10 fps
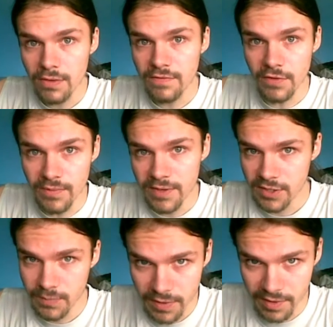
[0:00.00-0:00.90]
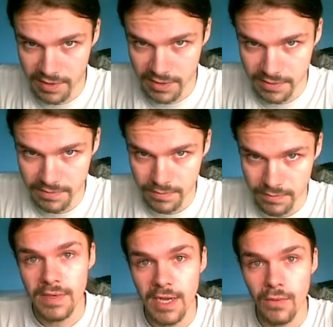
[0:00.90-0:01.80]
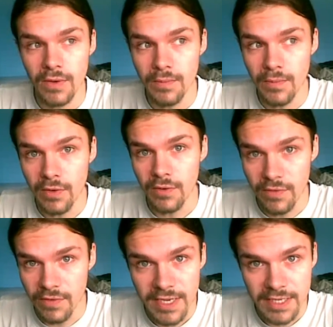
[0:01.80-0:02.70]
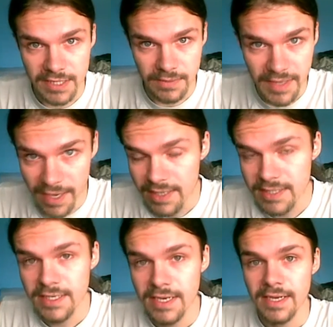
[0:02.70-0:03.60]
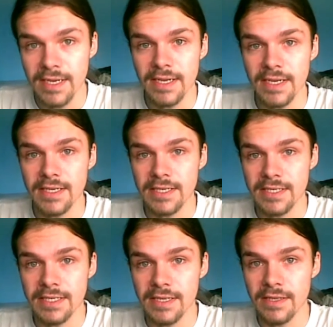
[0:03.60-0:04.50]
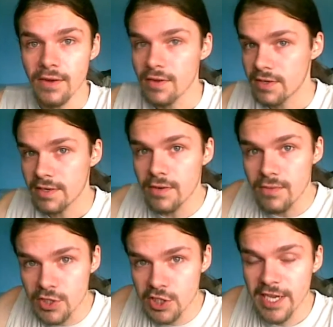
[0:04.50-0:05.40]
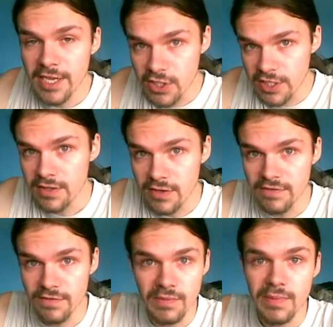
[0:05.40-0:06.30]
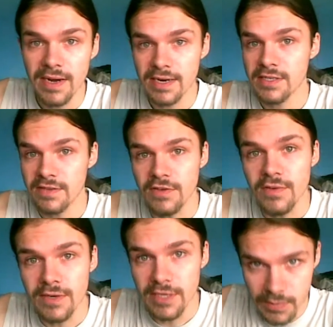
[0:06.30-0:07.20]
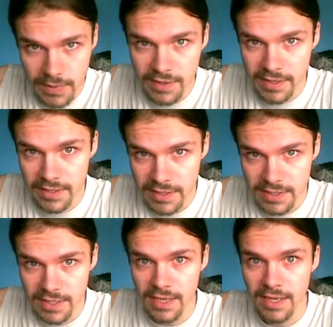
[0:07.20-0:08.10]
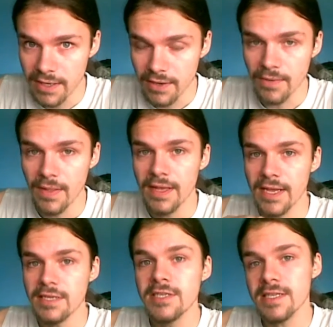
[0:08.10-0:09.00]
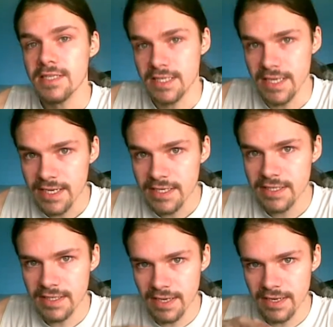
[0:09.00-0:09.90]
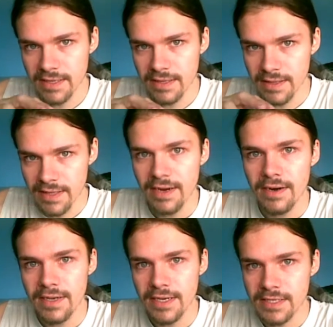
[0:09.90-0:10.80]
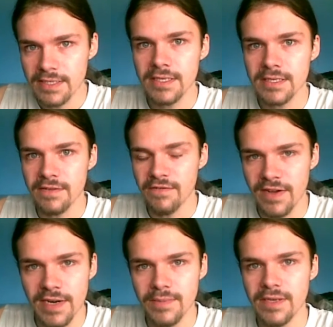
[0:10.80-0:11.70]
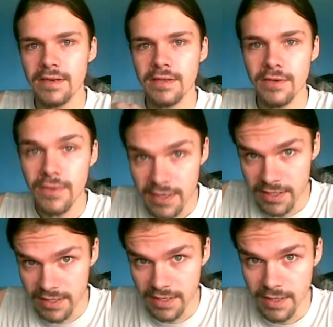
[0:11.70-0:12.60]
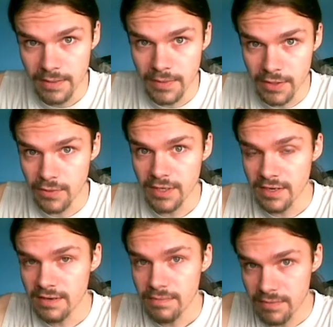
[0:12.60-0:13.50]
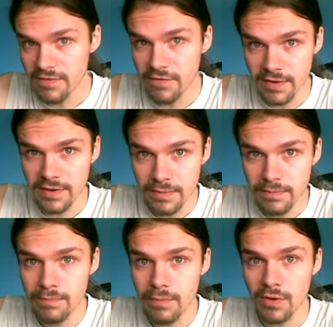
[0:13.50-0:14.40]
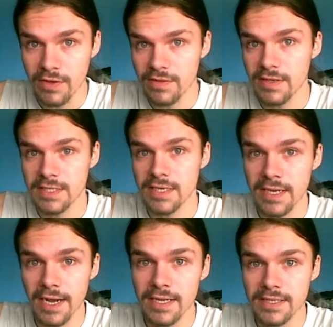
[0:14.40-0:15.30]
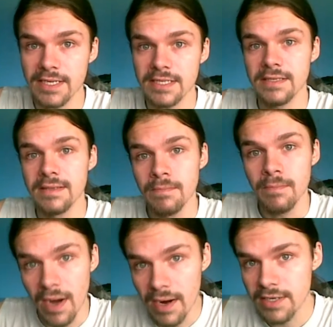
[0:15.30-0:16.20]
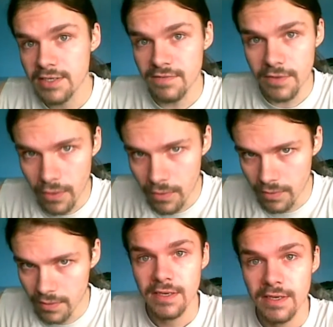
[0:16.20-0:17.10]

of human experience. Now, what monotheism does is not, changing the different parts of human experience. No, it just says that there exists a fundamental unity between different polytheistic gods as parts of the whole.